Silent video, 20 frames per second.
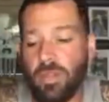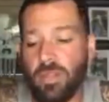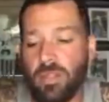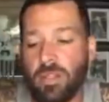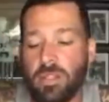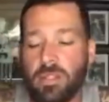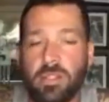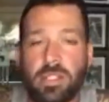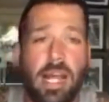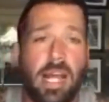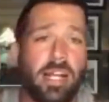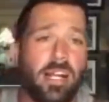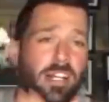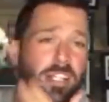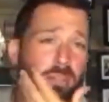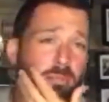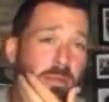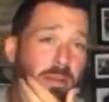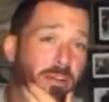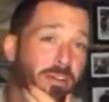Yeah, I cut the
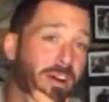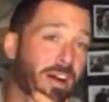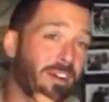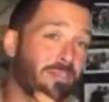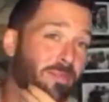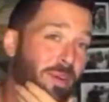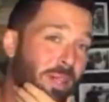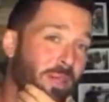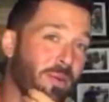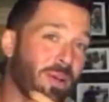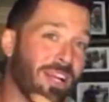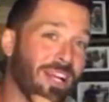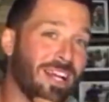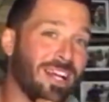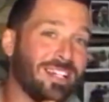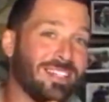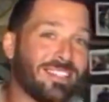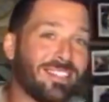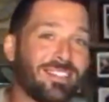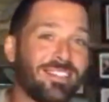beard off, by the way,
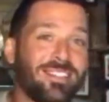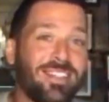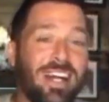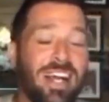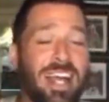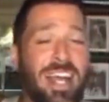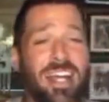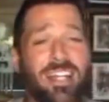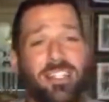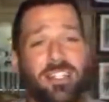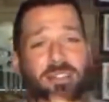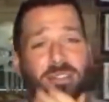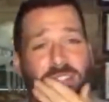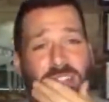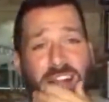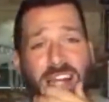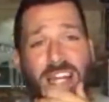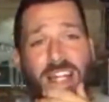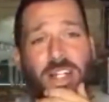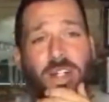guys. I had to
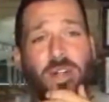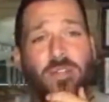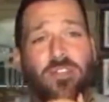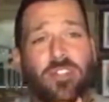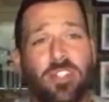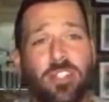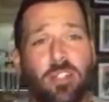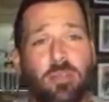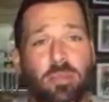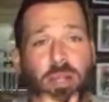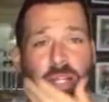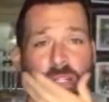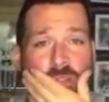do it for a little bit.